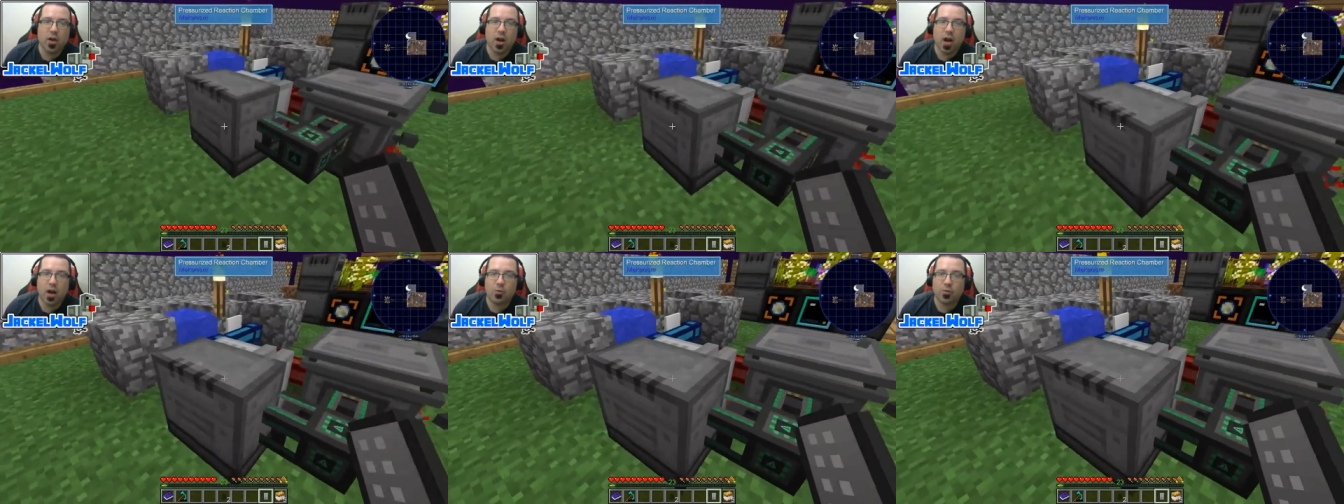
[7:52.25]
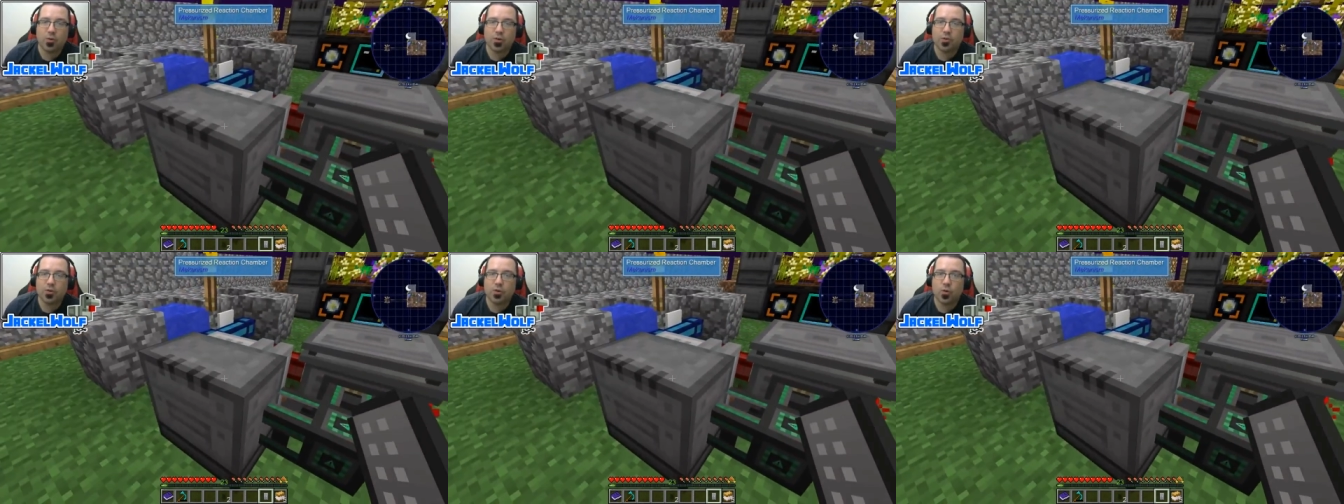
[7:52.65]
Uh, we're
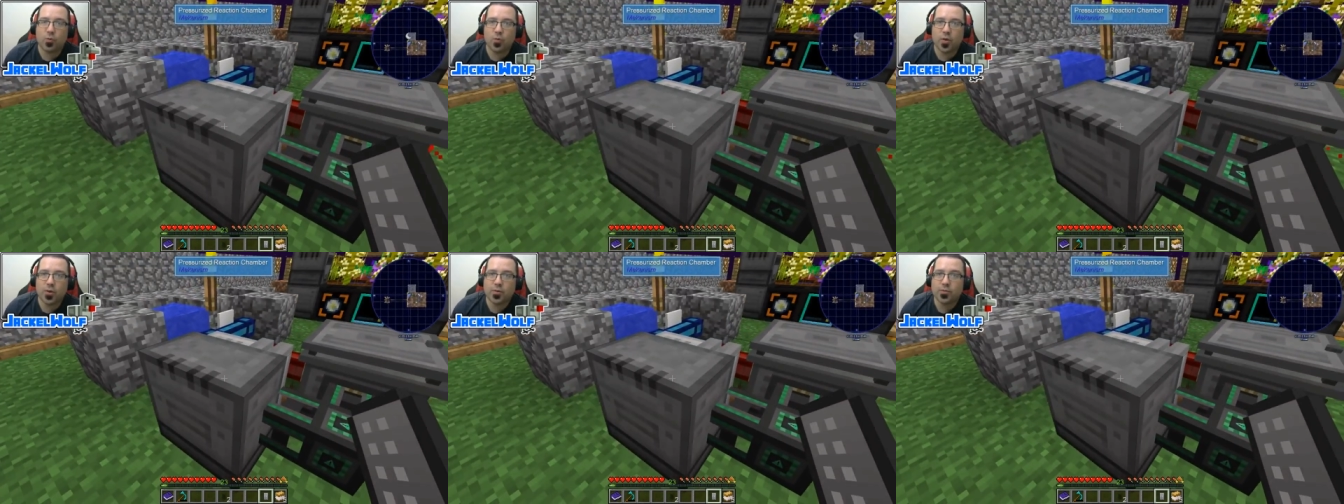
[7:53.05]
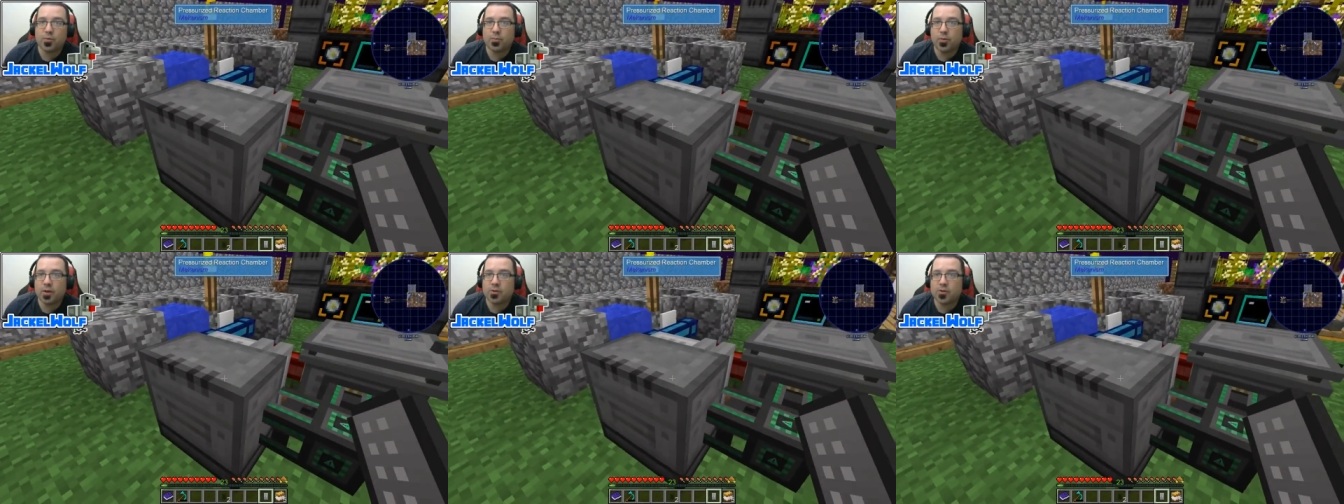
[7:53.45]
going to you know run it through the
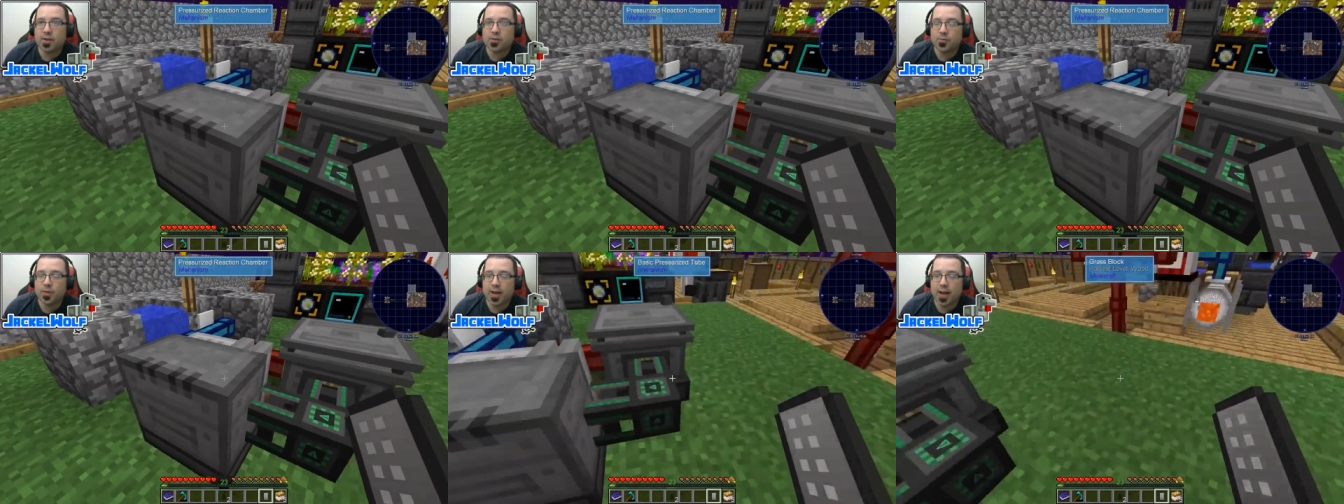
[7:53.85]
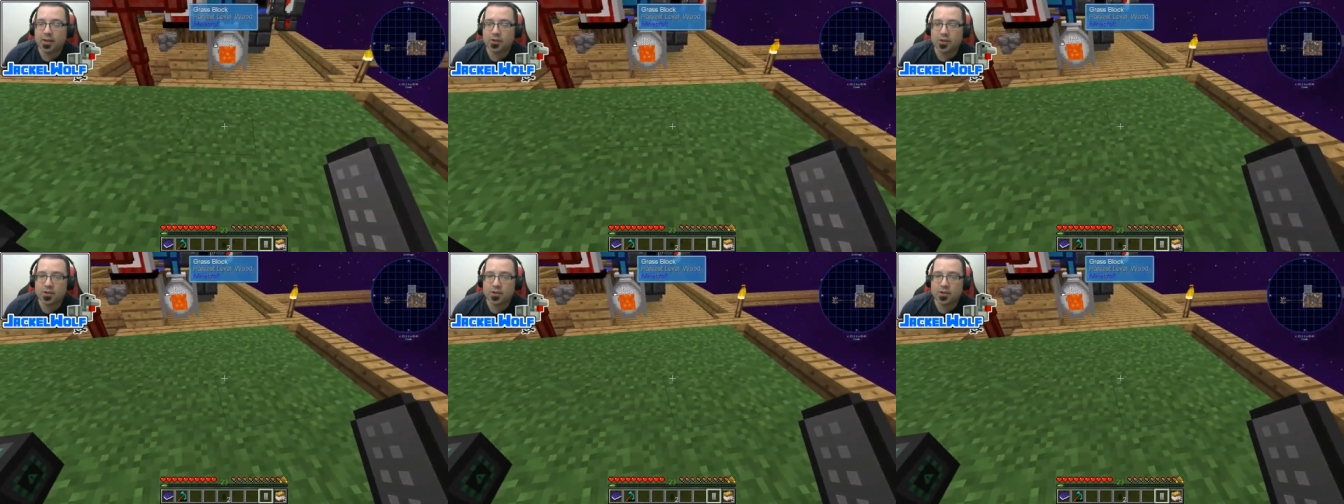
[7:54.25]
pressurized reaction